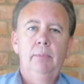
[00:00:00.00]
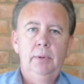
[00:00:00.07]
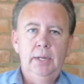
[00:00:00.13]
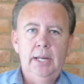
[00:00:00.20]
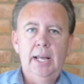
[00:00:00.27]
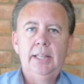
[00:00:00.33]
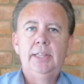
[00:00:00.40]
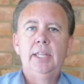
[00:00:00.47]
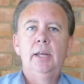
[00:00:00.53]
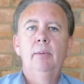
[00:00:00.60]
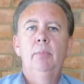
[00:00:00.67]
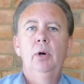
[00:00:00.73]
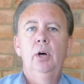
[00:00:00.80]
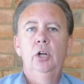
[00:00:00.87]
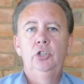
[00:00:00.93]
get
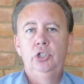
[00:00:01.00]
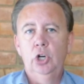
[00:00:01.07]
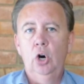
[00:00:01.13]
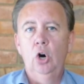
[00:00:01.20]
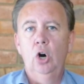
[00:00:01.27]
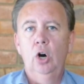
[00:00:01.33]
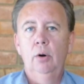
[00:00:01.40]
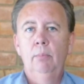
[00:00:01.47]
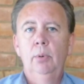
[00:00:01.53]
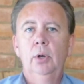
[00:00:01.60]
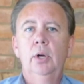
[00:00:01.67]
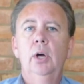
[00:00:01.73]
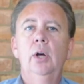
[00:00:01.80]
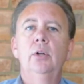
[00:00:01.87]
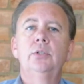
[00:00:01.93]
them a jar,
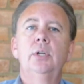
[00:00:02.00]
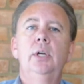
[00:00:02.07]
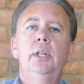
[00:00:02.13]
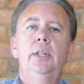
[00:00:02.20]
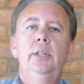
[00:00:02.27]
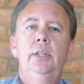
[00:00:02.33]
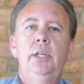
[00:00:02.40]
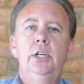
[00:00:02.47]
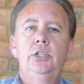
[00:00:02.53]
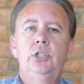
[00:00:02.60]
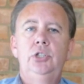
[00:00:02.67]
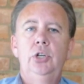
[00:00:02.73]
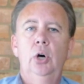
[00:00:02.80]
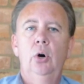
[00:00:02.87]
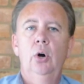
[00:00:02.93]
because this
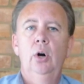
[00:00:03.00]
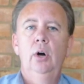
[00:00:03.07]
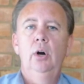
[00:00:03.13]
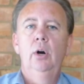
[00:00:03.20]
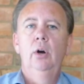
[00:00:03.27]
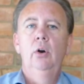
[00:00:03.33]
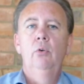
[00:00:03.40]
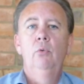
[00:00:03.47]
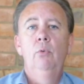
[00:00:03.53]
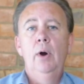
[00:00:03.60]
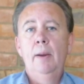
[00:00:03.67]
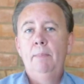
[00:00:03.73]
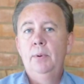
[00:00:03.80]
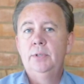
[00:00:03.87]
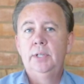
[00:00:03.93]
jar
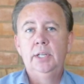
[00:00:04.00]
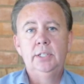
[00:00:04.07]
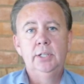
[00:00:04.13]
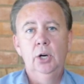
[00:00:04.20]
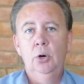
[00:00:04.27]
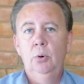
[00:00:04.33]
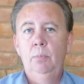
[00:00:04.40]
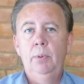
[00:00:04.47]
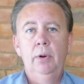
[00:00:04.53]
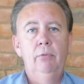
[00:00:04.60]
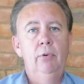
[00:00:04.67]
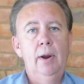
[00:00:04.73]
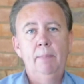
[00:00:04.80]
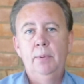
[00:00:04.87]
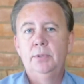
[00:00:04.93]
represents hope, it
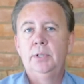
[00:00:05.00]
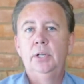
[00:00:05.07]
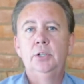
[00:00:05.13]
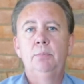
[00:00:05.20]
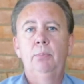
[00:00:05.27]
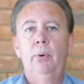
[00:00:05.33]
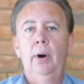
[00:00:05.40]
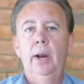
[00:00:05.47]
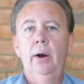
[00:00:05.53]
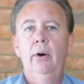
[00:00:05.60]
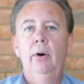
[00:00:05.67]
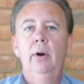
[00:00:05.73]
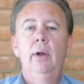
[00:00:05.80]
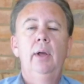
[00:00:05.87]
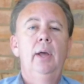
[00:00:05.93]
represents
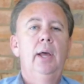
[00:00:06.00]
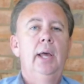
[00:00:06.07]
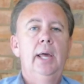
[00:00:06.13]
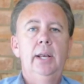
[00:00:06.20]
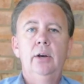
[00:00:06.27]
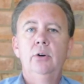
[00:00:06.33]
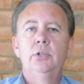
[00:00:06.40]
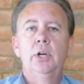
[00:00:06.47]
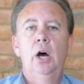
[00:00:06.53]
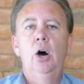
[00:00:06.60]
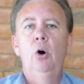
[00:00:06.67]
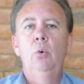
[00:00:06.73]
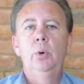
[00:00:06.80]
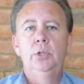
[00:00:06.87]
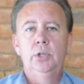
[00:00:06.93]
prayer, and there's
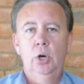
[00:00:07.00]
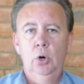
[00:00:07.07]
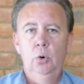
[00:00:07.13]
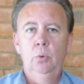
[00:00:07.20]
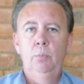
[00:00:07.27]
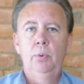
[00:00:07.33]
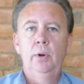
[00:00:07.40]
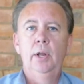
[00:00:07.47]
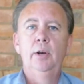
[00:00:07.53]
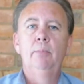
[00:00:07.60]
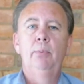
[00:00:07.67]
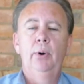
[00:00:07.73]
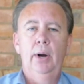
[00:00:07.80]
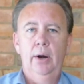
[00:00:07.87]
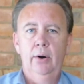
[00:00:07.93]
always hope in
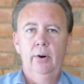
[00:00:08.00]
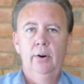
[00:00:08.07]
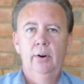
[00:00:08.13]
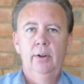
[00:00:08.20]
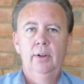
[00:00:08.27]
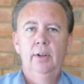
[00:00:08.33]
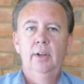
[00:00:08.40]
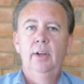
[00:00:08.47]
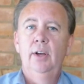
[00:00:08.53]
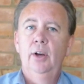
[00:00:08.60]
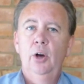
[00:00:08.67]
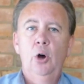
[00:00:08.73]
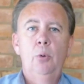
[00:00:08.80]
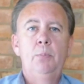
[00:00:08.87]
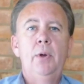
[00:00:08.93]
prayer.
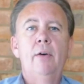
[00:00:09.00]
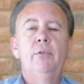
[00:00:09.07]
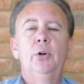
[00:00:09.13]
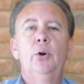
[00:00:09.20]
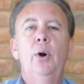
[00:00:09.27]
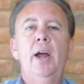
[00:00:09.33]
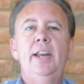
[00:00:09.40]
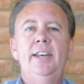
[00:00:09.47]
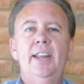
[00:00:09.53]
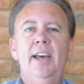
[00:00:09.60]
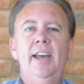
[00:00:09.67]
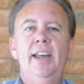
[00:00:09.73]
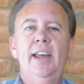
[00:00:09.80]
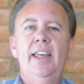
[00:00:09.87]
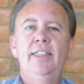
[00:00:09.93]
Hope you have a great
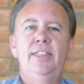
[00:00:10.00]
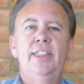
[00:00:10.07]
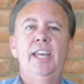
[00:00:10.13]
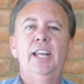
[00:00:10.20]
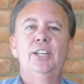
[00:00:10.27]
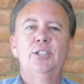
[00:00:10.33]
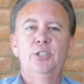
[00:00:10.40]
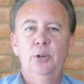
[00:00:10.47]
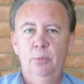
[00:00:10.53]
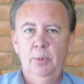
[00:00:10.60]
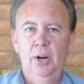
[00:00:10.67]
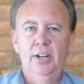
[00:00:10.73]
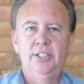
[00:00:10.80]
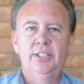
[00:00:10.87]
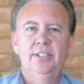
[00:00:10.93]
day, and thanks so
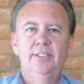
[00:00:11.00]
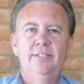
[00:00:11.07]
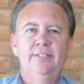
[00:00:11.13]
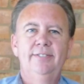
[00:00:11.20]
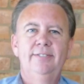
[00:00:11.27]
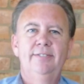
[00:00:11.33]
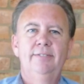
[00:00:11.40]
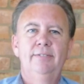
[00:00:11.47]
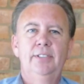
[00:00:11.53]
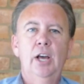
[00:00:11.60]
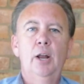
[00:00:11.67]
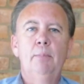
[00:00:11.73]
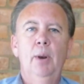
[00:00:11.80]
much. God